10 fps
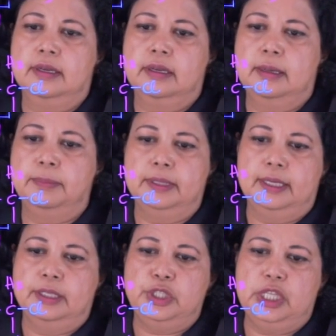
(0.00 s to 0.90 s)

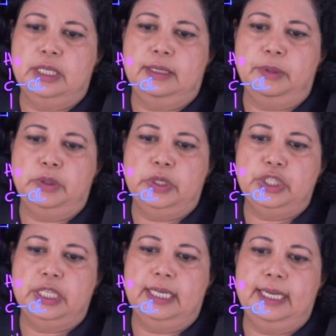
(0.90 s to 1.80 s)
coupling J between
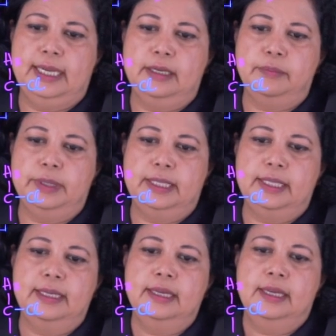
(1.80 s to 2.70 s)
JAB
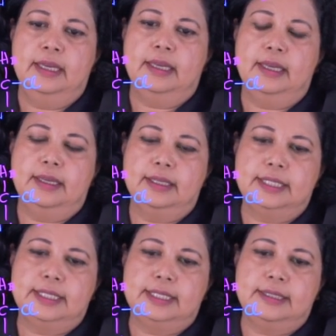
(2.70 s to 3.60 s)
is
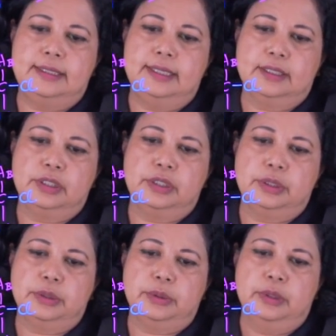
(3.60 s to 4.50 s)
6
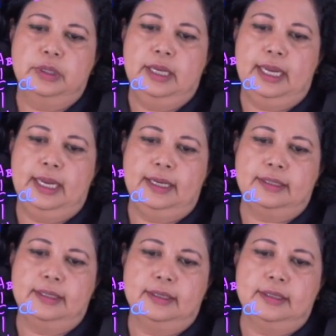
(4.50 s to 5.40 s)
to
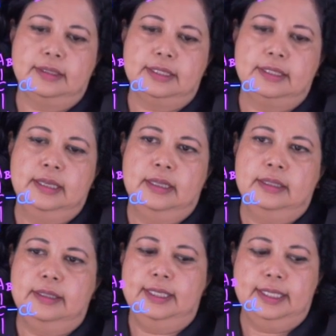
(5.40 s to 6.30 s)
8 hertz.
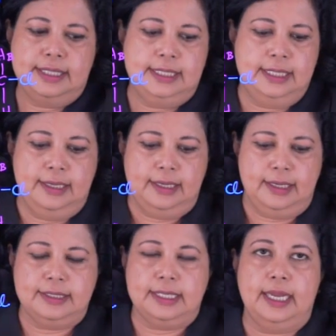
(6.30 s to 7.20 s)
This
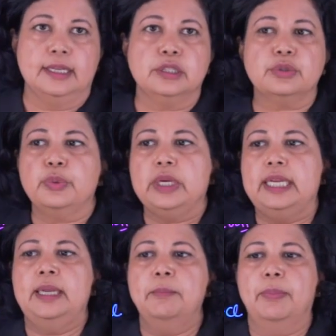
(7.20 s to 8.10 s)
is a
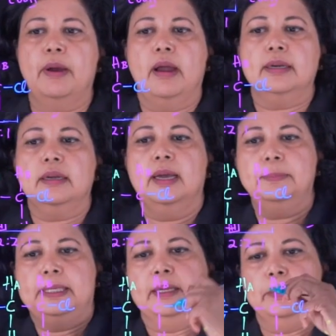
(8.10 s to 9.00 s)
3-bond
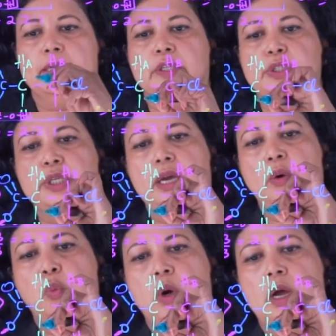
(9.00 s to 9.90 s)
coupling because you
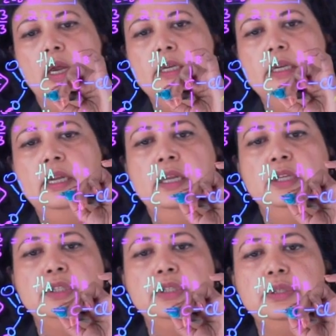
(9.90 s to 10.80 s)
have 1,
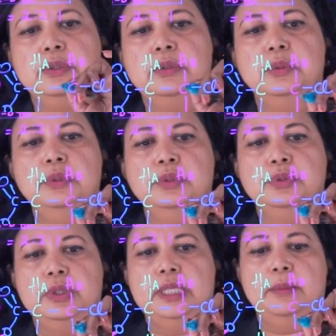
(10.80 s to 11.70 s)
2,
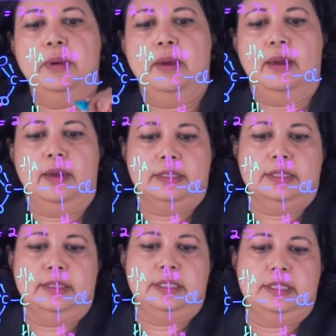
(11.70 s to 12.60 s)
3 bonds.
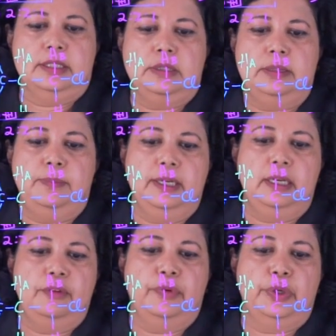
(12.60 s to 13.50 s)
So this is
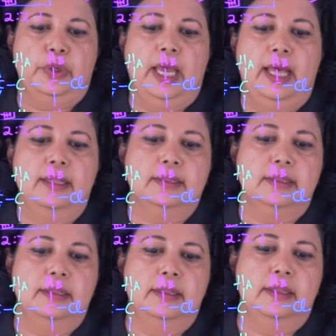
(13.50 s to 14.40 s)
typically for your
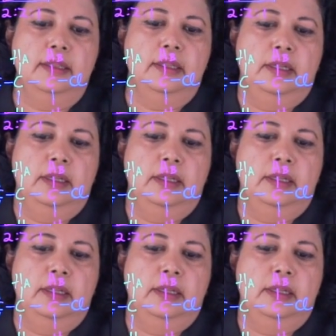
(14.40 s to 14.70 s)
alkyl